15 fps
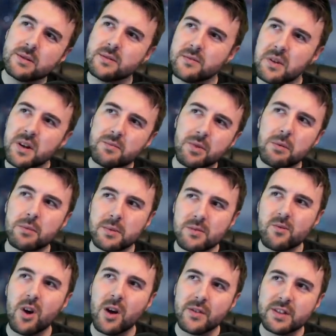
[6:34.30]
I'd probably
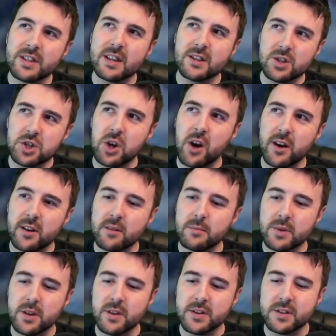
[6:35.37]
rather take a giant
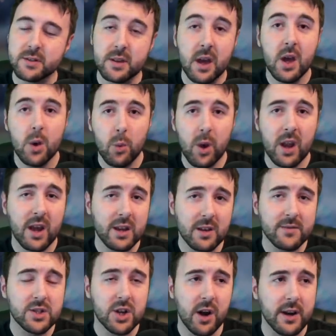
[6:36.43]
because, well, I
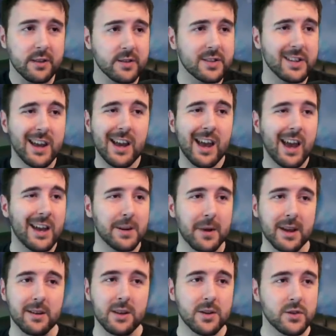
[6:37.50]
love giants.
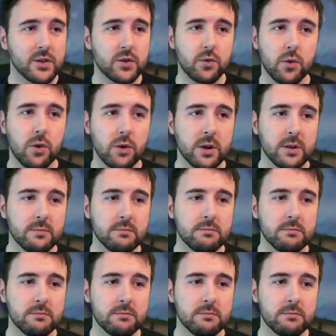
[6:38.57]
Anyway, Skrorg,